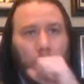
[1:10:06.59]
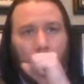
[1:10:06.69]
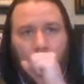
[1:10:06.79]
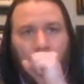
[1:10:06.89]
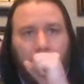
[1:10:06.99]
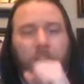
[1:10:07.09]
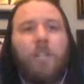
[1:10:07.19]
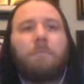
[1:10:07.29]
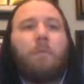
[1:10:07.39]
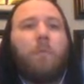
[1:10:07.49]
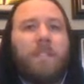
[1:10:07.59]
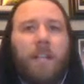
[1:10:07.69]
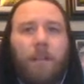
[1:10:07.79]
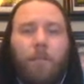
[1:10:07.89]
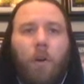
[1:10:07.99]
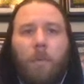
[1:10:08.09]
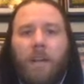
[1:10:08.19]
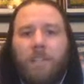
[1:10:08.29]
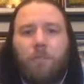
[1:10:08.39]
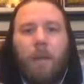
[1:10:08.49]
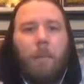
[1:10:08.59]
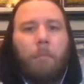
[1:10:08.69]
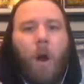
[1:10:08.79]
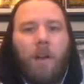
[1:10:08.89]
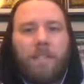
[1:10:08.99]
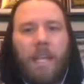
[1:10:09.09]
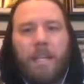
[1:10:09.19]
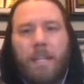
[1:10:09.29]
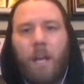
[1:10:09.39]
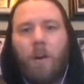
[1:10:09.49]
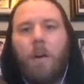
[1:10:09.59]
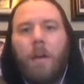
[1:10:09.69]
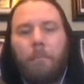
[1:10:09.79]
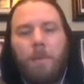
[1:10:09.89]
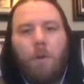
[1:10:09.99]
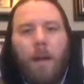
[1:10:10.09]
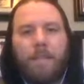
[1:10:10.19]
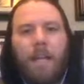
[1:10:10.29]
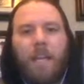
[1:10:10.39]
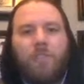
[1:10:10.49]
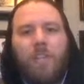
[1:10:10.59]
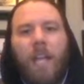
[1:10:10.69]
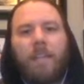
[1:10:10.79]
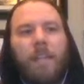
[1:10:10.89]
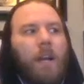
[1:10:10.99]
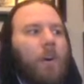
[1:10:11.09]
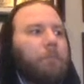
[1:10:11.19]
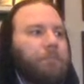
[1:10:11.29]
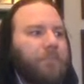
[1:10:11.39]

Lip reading: Excuse me. Once again, follow him on Instagram at BoxingATL, BoxingATL.